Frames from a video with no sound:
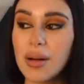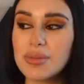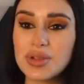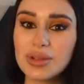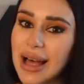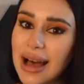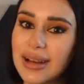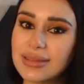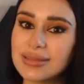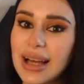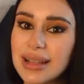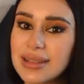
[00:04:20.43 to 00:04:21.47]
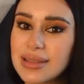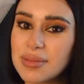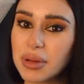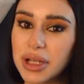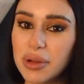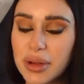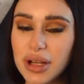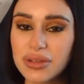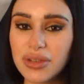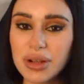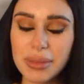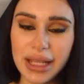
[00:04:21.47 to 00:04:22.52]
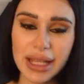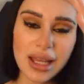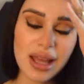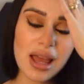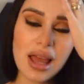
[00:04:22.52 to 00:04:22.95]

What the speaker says: So that's pretty weird for me.